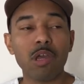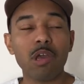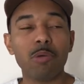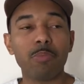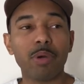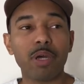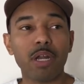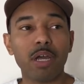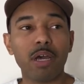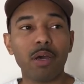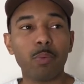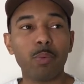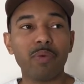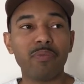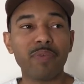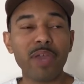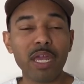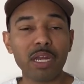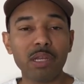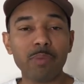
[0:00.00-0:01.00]
but uh, with
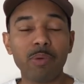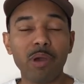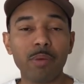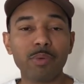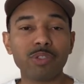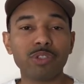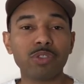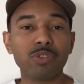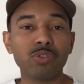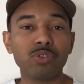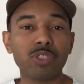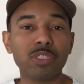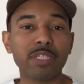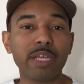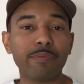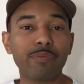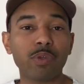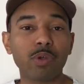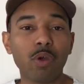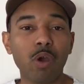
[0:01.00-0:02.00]
vanity publishing, you just
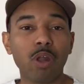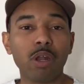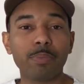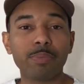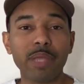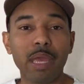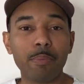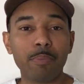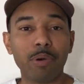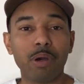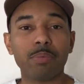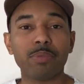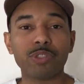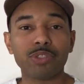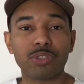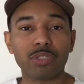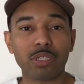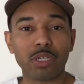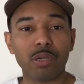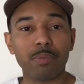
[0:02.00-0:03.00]
have to call up that
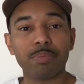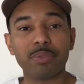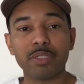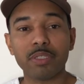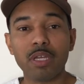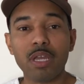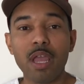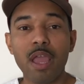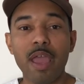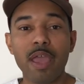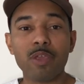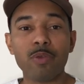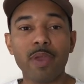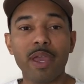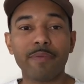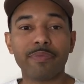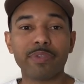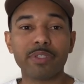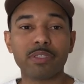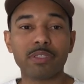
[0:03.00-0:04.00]
publishing company and you
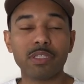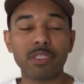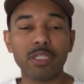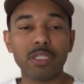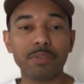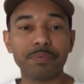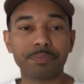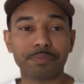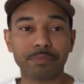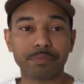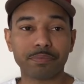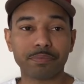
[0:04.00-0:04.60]
have to see